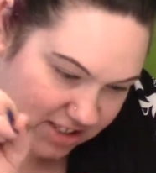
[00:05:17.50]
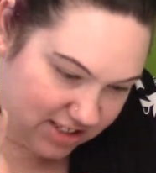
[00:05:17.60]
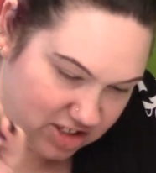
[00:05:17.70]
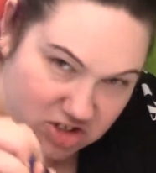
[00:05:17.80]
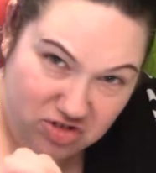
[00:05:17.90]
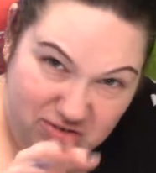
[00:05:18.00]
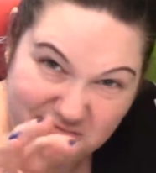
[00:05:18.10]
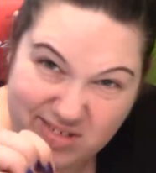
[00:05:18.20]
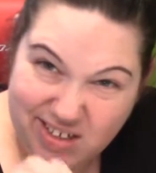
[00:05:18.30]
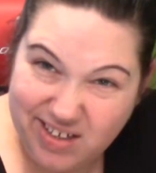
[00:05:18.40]
like,
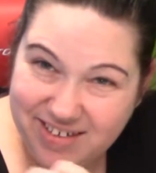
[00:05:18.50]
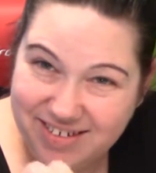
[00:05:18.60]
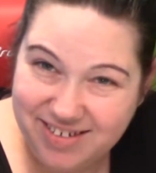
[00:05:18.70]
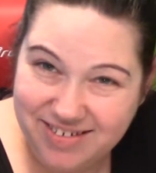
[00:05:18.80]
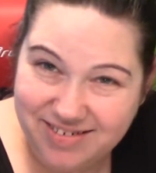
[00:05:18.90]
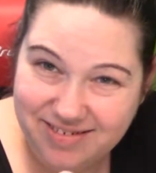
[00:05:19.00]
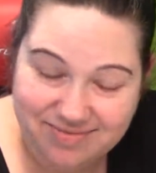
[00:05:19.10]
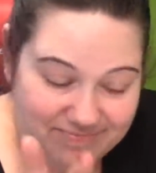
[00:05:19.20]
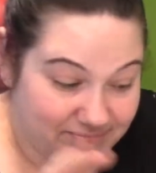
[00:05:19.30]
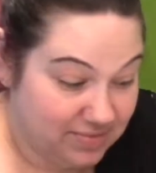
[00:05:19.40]

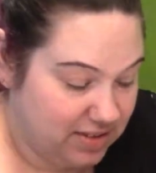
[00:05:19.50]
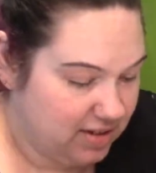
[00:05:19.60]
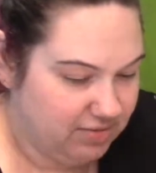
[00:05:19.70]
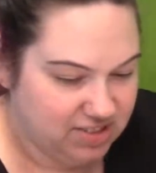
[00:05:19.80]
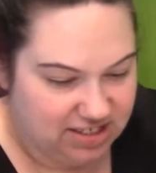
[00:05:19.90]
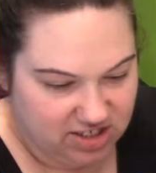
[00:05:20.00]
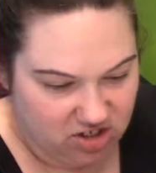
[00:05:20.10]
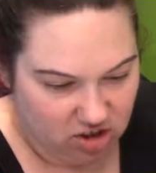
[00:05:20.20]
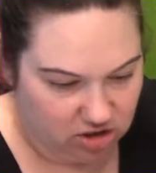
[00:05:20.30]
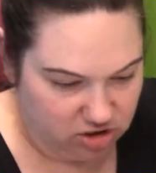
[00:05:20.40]
I don't want to say
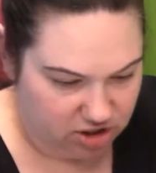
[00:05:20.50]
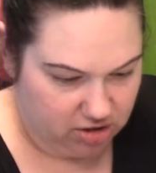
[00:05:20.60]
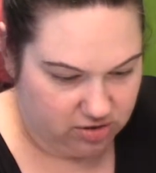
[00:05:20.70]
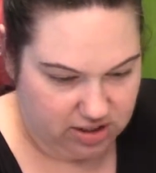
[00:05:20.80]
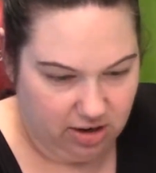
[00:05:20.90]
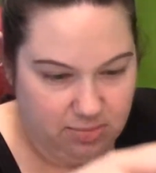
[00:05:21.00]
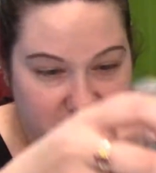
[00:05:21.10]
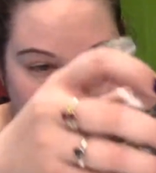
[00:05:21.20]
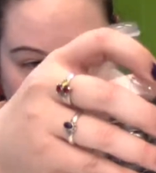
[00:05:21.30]
star shows. They almost look